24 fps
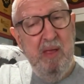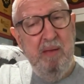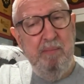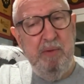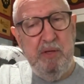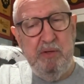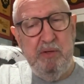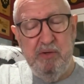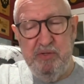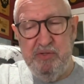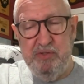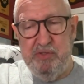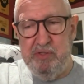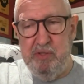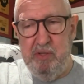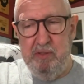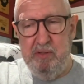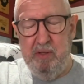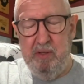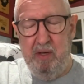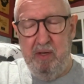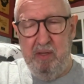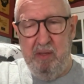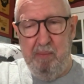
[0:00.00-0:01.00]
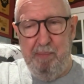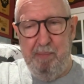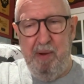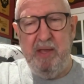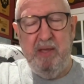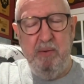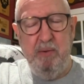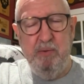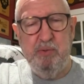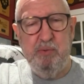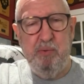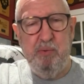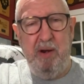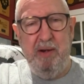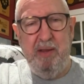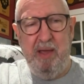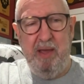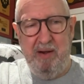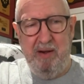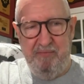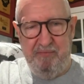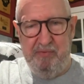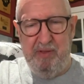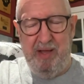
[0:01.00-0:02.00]
because the bike he was riding
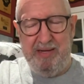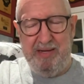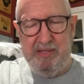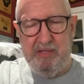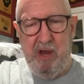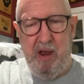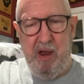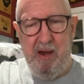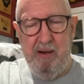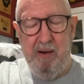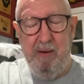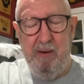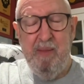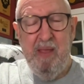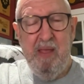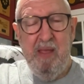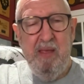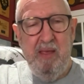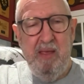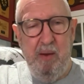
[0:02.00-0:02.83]
had a flat tire,